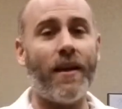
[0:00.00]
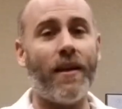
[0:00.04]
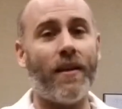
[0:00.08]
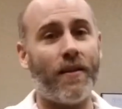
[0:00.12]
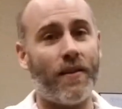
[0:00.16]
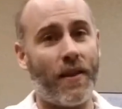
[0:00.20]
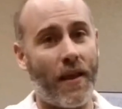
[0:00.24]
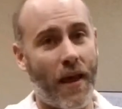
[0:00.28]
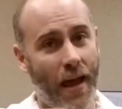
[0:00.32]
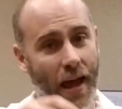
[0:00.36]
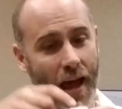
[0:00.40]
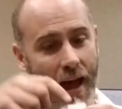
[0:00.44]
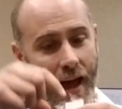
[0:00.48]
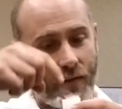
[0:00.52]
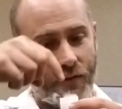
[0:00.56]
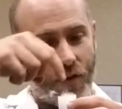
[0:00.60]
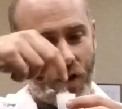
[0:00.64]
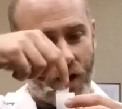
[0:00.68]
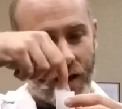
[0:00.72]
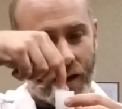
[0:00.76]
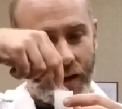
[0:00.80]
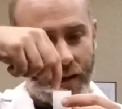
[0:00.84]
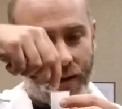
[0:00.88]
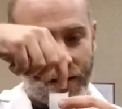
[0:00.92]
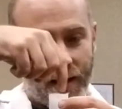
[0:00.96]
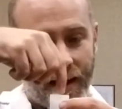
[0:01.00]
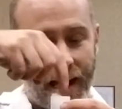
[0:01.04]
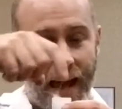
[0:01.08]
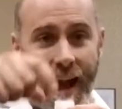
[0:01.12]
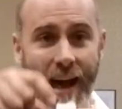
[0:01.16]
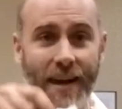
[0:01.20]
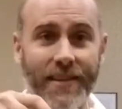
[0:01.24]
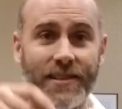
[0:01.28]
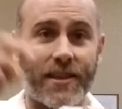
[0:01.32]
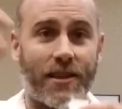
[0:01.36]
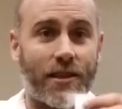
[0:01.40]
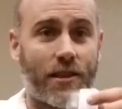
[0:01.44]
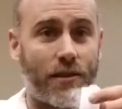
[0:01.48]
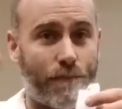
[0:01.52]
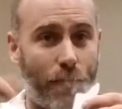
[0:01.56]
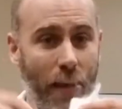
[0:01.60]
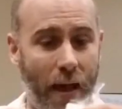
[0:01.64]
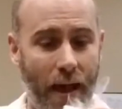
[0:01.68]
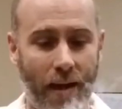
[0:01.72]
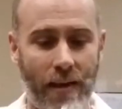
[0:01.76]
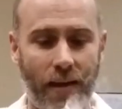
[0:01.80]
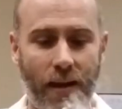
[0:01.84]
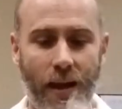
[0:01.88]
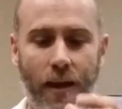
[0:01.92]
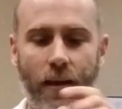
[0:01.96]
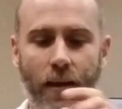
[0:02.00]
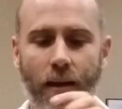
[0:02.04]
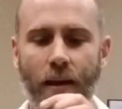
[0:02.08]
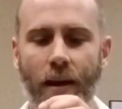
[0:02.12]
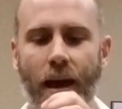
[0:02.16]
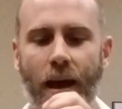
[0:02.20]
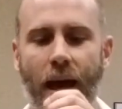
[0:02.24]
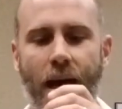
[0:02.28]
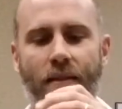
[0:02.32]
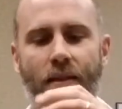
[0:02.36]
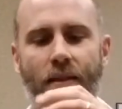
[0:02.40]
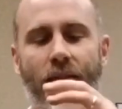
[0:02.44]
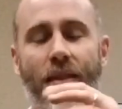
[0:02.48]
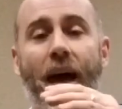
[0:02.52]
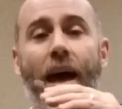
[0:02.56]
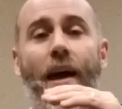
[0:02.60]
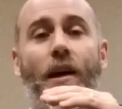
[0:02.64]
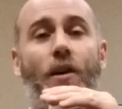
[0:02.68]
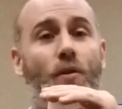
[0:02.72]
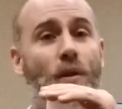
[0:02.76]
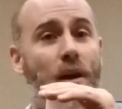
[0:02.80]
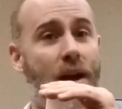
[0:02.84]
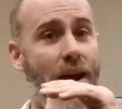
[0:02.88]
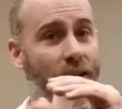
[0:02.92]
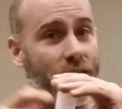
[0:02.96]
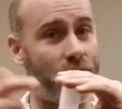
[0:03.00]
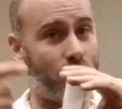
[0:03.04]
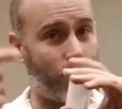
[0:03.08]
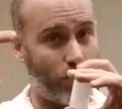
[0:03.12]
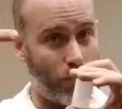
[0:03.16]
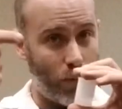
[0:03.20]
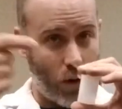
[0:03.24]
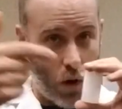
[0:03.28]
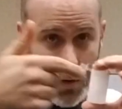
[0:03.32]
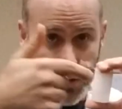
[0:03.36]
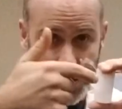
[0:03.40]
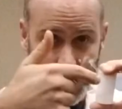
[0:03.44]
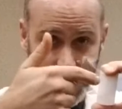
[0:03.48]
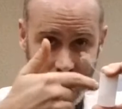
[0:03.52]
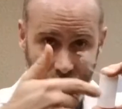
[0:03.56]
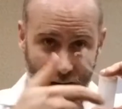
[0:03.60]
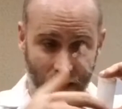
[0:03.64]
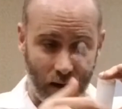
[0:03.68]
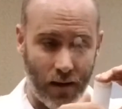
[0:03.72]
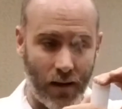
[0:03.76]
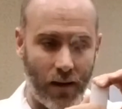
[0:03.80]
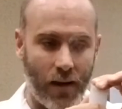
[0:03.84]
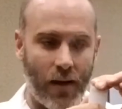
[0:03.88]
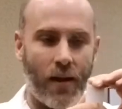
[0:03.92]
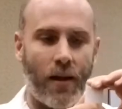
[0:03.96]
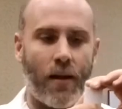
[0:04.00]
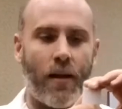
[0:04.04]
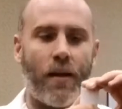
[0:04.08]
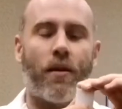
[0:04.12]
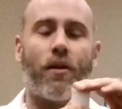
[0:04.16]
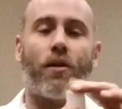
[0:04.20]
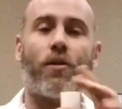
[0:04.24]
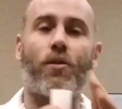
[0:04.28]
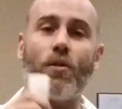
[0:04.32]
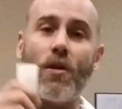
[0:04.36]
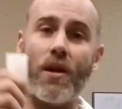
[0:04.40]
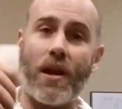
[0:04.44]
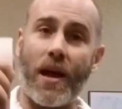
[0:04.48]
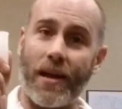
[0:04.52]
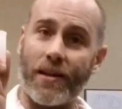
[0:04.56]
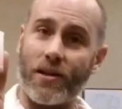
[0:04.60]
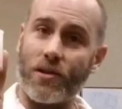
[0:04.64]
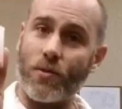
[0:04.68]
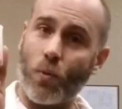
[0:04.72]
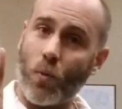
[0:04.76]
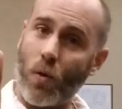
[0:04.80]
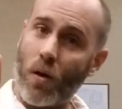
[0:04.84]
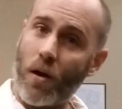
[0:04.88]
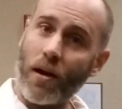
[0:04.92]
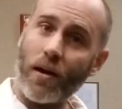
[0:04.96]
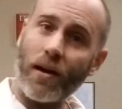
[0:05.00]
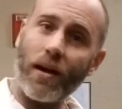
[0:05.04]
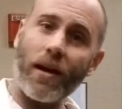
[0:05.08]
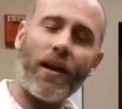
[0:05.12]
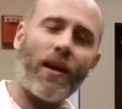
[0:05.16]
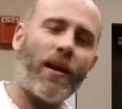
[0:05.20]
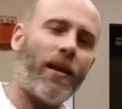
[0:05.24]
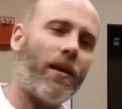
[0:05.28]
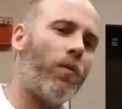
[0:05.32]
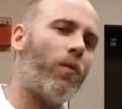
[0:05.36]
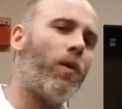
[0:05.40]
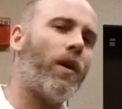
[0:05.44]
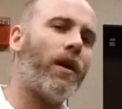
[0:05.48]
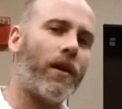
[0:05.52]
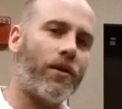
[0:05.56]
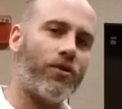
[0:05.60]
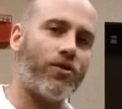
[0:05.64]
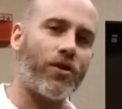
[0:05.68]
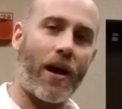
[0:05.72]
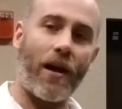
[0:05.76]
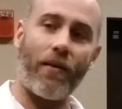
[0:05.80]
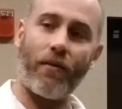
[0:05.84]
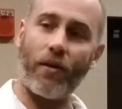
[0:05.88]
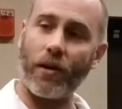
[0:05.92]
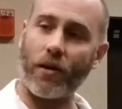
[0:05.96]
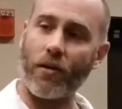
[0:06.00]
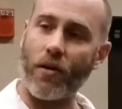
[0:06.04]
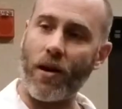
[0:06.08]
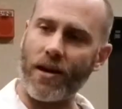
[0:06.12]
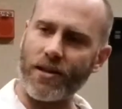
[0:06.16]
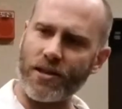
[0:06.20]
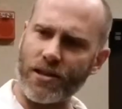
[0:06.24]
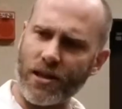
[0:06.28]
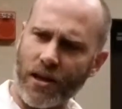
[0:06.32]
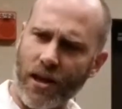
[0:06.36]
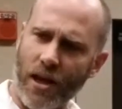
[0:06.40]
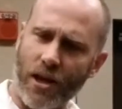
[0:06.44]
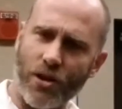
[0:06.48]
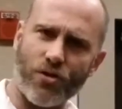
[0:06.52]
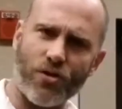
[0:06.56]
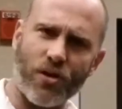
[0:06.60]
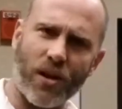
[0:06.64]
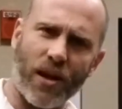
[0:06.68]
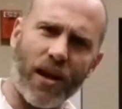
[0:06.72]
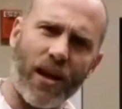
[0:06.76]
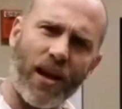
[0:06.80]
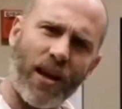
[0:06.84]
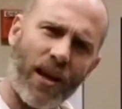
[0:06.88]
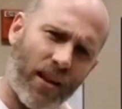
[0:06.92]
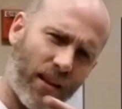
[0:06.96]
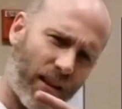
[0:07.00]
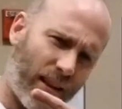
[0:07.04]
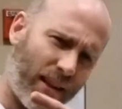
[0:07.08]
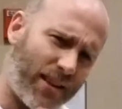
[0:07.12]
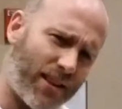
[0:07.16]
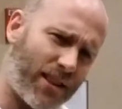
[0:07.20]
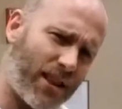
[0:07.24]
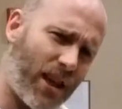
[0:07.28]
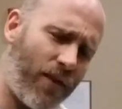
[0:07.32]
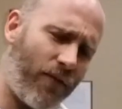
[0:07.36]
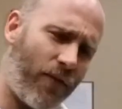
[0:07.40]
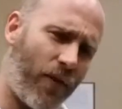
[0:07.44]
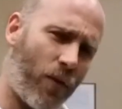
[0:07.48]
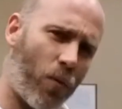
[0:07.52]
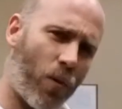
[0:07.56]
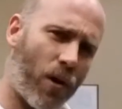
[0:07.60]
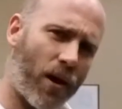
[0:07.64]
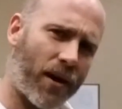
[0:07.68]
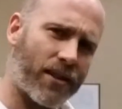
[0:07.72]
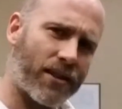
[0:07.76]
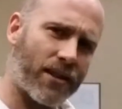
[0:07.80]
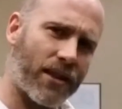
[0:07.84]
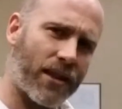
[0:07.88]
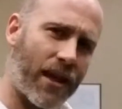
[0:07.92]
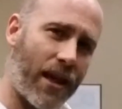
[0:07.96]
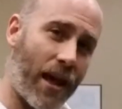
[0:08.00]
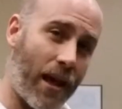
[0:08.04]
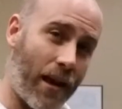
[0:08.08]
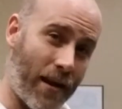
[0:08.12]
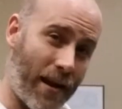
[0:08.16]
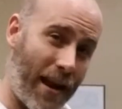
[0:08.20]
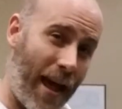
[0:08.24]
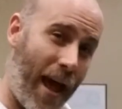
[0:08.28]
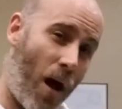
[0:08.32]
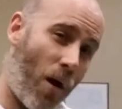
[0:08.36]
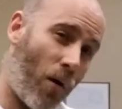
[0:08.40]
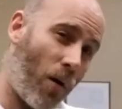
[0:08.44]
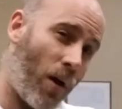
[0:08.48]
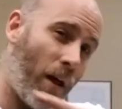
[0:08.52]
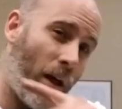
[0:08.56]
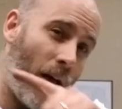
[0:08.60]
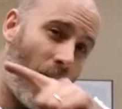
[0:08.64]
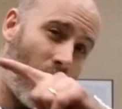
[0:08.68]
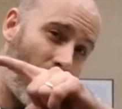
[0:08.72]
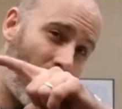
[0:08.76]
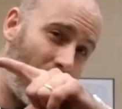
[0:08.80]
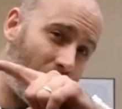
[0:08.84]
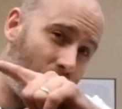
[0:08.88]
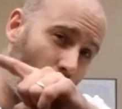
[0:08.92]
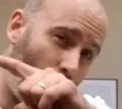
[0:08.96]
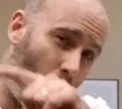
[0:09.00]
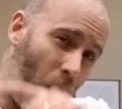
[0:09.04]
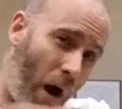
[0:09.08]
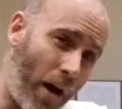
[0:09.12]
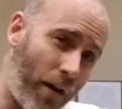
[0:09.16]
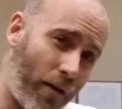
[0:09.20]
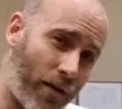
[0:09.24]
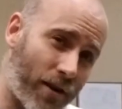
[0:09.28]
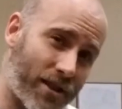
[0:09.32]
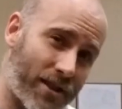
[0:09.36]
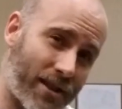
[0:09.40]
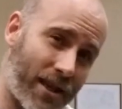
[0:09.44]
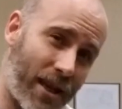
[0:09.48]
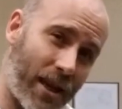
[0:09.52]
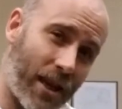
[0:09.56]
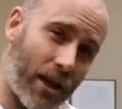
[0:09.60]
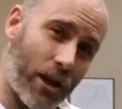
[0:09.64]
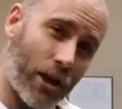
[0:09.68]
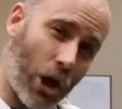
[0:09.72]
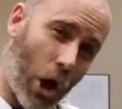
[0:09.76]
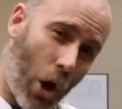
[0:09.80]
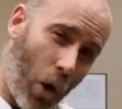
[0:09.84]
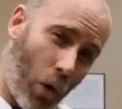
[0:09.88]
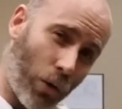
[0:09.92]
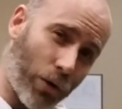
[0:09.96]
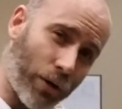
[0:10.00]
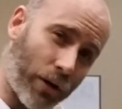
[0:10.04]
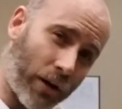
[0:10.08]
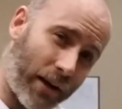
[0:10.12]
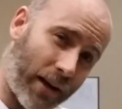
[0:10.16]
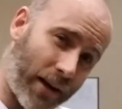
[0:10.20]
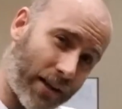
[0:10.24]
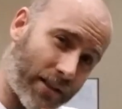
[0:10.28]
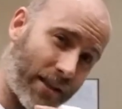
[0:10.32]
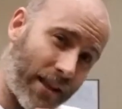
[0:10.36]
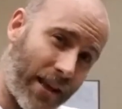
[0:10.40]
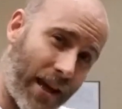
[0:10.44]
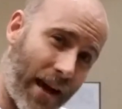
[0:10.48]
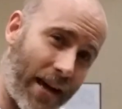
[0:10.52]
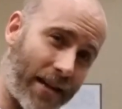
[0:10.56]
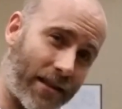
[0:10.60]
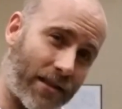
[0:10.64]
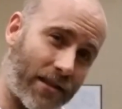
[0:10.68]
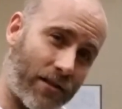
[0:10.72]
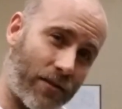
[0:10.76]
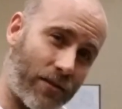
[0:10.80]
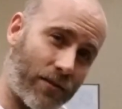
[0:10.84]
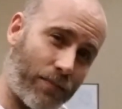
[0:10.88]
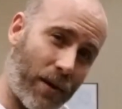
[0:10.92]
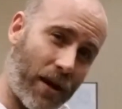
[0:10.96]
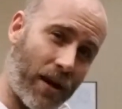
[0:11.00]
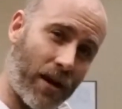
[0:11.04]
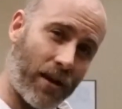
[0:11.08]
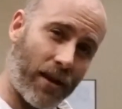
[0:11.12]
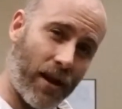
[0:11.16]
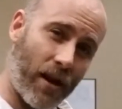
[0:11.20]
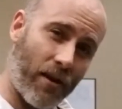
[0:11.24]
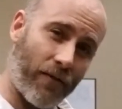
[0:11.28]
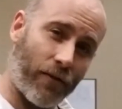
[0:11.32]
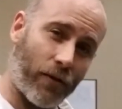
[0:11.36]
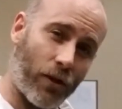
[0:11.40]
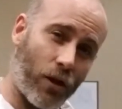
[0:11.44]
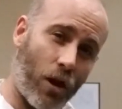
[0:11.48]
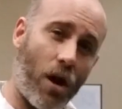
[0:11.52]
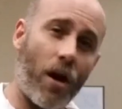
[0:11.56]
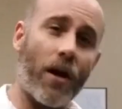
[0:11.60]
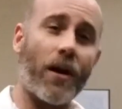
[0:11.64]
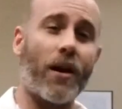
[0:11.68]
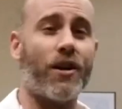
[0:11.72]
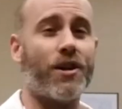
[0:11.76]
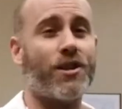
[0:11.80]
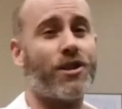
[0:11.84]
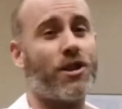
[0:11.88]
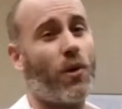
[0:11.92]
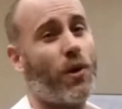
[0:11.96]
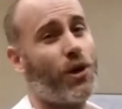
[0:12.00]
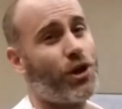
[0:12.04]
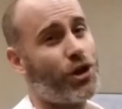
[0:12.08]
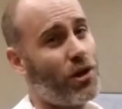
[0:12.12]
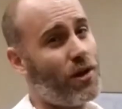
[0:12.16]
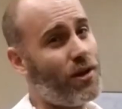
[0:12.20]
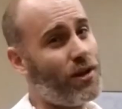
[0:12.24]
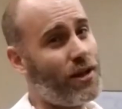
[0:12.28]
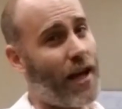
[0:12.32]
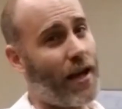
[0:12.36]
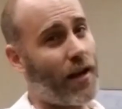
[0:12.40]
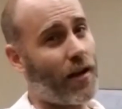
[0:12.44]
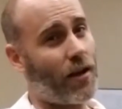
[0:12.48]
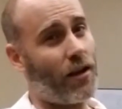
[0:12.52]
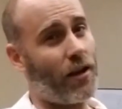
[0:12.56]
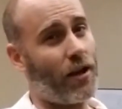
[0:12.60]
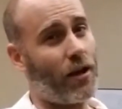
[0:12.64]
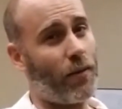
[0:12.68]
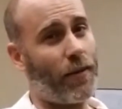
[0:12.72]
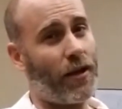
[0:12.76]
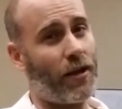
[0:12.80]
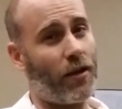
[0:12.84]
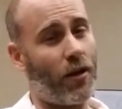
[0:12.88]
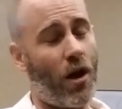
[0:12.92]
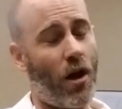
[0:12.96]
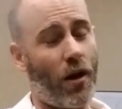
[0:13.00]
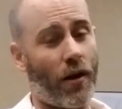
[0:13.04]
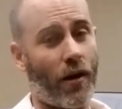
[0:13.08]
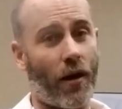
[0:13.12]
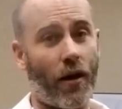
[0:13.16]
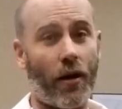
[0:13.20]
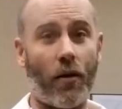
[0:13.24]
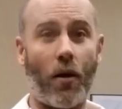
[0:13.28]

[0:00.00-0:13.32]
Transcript: They have gas expanding, and then that creates motion, creates work, and we can travel across the country. Let's see if it works again. Now, this water is getting colder because the ice has been in there for longer, so it should take a little bit longer.